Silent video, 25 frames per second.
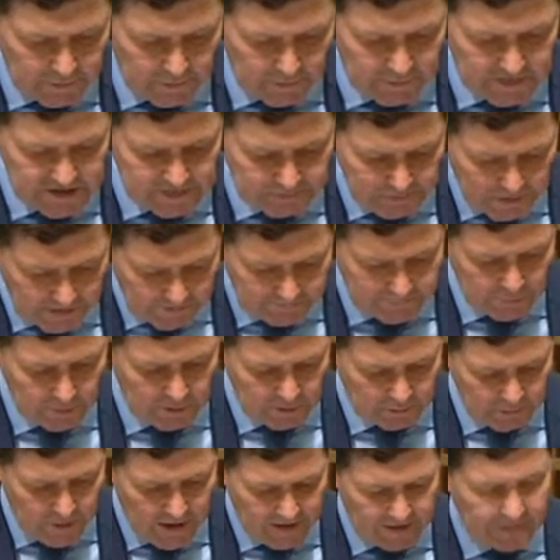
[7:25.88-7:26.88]
a respectful
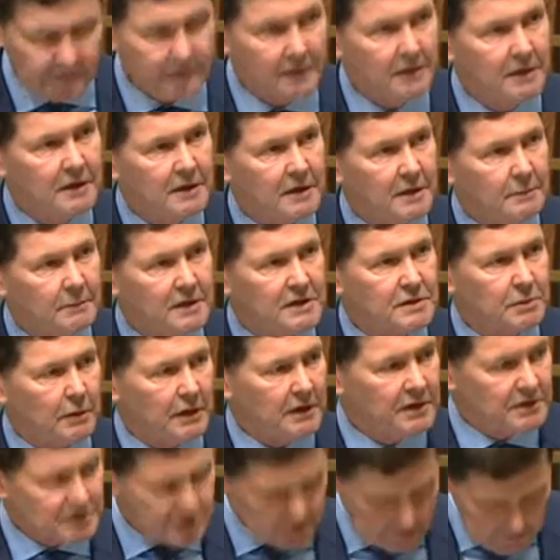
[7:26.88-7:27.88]
debate
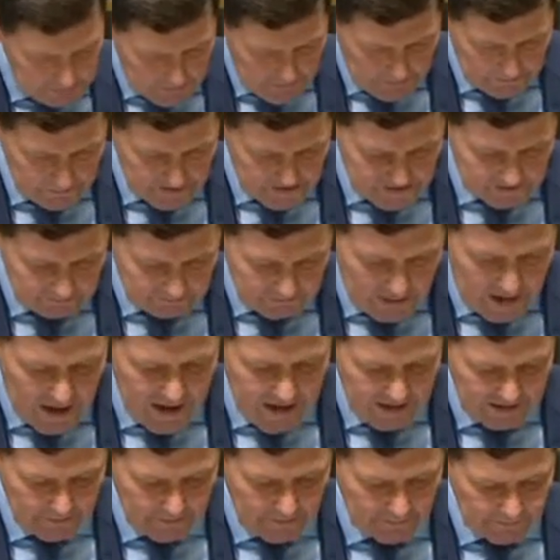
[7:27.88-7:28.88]
between two members of
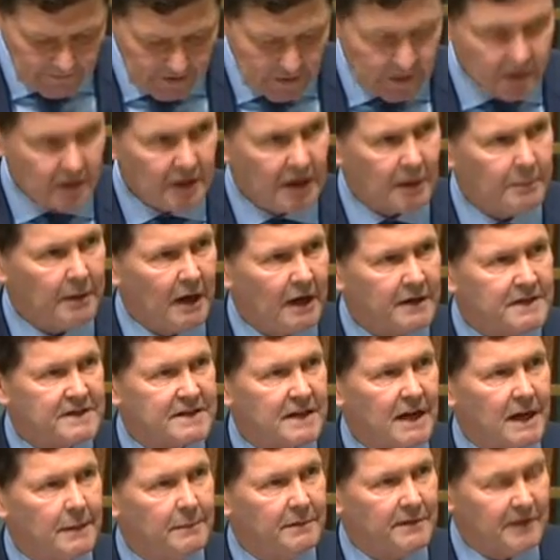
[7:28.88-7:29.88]
Parliament about
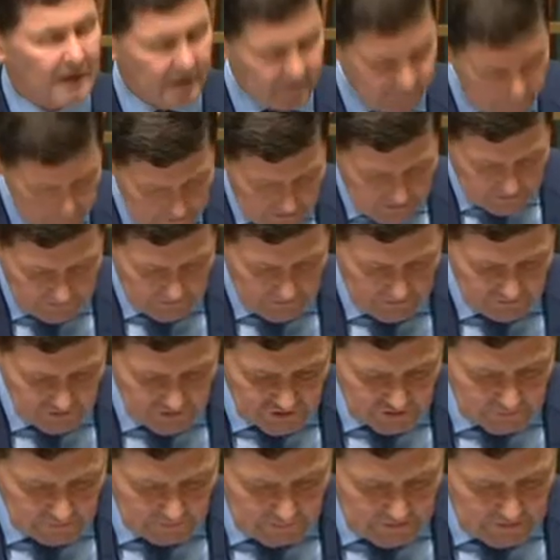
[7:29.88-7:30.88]
same-sex
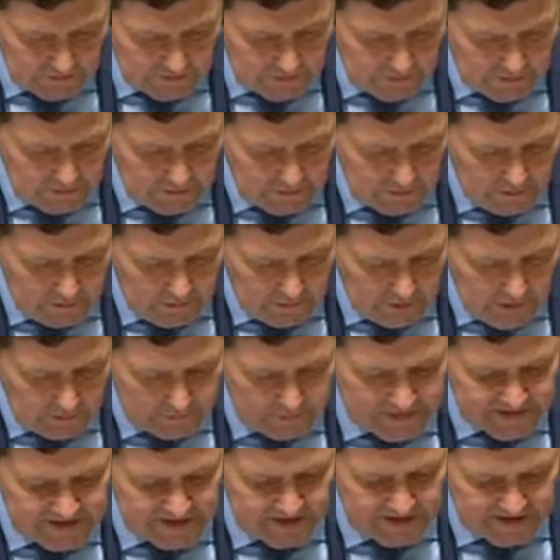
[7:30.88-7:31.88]
marriage. A
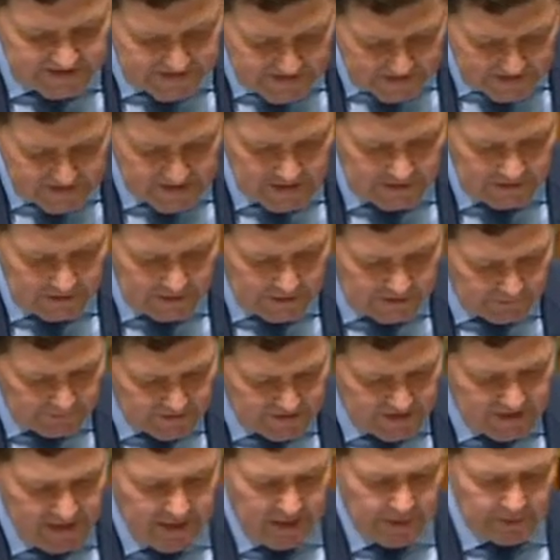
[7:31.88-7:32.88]
business executive
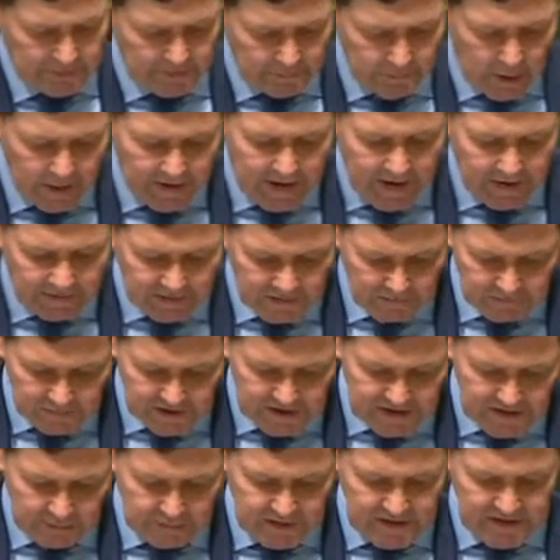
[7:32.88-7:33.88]
is hounded by
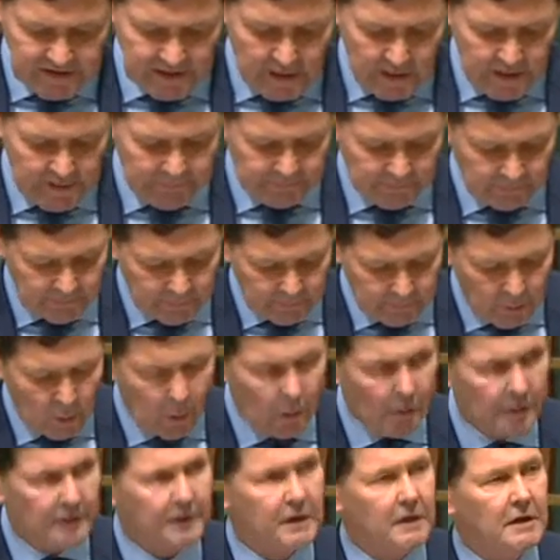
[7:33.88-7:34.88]
activists to resign from the
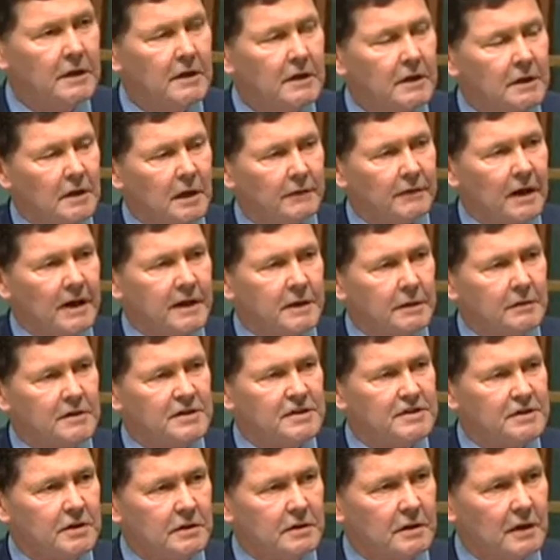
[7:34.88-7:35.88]
board of a
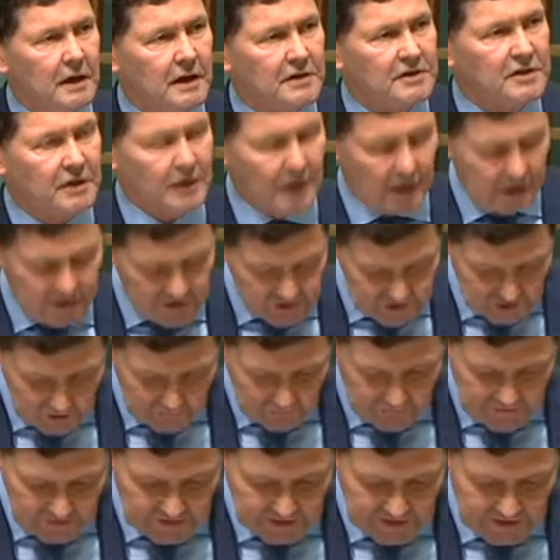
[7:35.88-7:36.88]
Christian
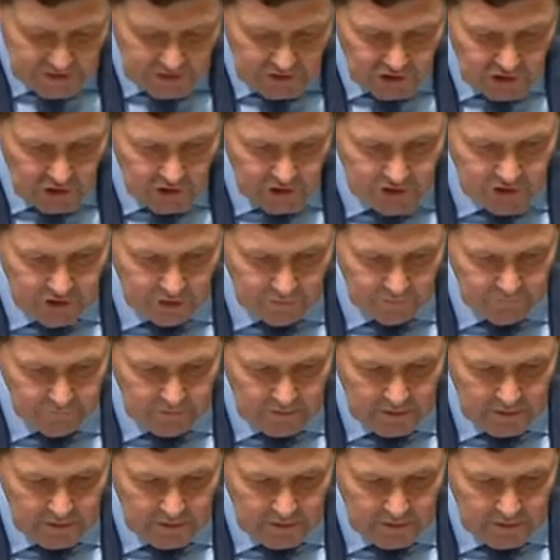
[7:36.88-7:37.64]
education institution.